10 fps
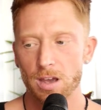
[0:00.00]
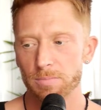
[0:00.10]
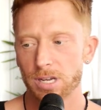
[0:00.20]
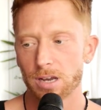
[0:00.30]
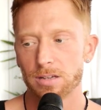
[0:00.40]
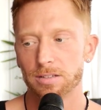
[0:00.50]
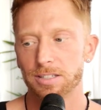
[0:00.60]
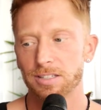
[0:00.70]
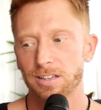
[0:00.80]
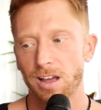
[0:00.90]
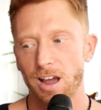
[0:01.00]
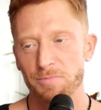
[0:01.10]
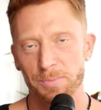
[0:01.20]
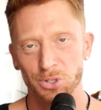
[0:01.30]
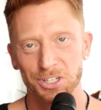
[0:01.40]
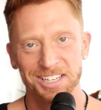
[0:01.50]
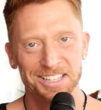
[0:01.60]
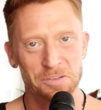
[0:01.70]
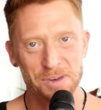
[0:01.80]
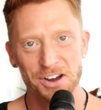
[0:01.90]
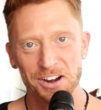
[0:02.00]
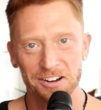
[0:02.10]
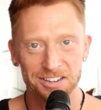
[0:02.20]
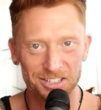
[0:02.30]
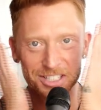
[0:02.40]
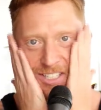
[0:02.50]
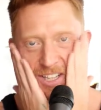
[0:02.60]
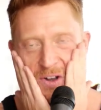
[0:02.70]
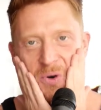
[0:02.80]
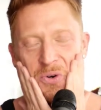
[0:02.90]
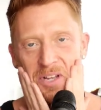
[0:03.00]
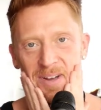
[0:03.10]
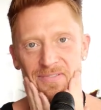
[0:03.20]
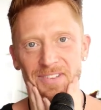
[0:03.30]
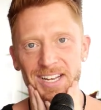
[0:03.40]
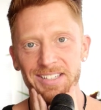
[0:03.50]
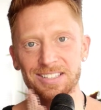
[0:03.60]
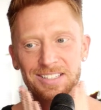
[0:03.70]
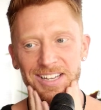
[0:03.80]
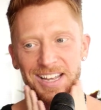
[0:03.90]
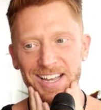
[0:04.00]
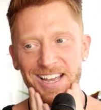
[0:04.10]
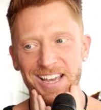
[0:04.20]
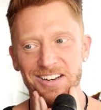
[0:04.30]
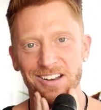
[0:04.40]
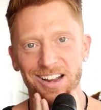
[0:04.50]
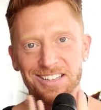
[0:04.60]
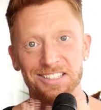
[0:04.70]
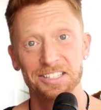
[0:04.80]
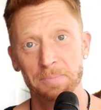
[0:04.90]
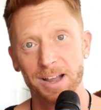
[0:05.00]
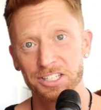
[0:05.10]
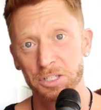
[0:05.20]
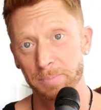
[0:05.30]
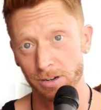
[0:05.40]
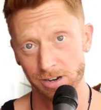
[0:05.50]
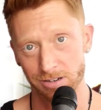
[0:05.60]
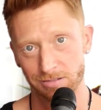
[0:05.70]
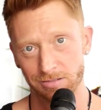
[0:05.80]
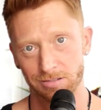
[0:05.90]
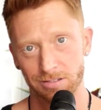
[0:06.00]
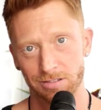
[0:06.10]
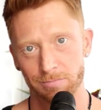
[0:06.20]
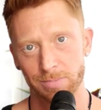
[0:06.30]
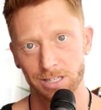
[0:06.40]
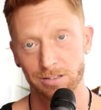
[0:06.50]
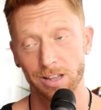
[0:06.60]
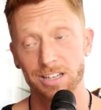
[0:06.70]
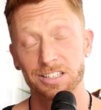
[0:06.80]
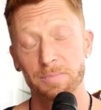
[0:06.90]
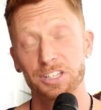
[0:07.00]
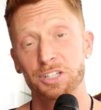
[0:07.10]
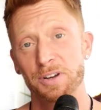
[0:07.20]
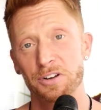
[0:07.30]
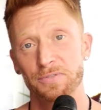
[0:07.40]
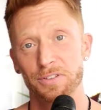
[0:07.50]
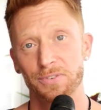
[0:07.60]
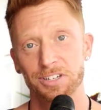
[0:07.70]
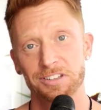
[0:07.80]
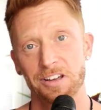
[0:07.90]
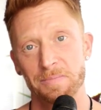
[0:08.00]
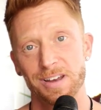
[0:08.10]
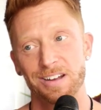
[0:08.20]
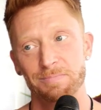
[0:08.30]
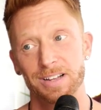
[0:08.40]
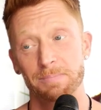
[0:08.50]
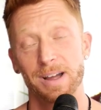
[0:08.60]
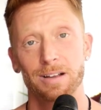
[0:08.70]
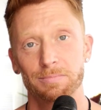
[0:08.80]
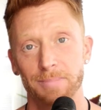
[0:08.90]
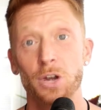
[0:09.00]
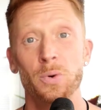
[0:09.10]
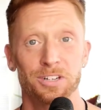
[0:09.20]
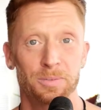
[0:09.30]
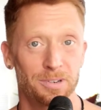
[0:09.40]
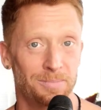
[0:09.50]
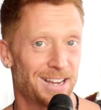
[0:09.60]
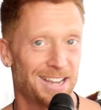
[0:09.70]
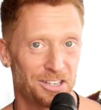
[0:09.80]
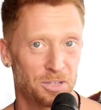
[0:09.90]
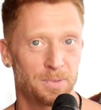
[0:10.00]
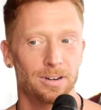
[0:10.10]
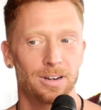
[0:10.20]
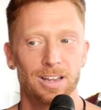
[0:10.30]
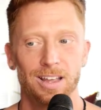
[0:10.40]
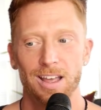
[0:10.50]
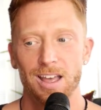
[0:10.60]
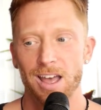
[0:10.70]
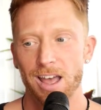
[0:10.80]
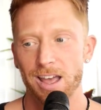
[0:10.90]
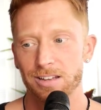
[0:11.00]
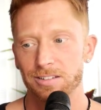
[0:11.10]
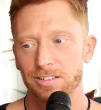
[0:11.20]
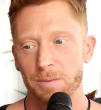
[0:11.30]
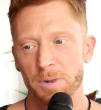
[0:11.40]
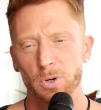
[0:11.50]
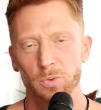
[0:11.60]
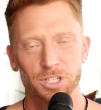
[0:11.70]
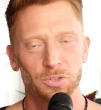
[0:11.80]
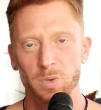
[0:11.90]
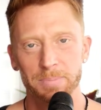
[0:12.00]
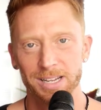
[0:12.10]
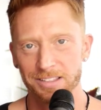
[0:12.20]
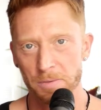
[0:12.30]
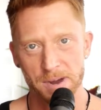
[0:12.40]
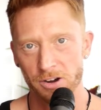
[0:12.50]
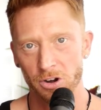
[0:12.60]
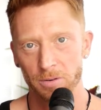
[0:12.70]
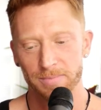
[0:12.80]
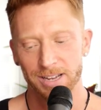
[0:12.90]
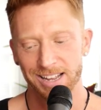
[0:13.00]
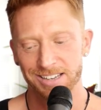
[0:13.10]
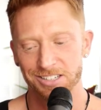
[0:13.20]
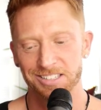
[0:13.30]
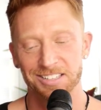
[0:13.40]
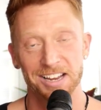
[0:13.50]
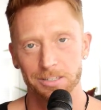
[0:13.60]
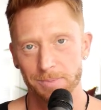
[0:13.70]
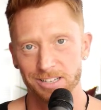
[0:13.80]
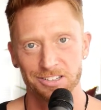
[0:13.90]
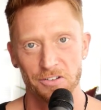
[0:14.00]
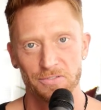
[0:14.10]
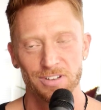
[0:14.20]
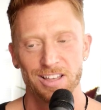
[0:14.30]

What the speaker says: because I remember looking in the mirror and just like holding my face, and I could see my spirit. I could see my spirit for the first time. I'm like my queer spirit, my gay spirit. And I remember just weeping in the mirror and just saying to myself,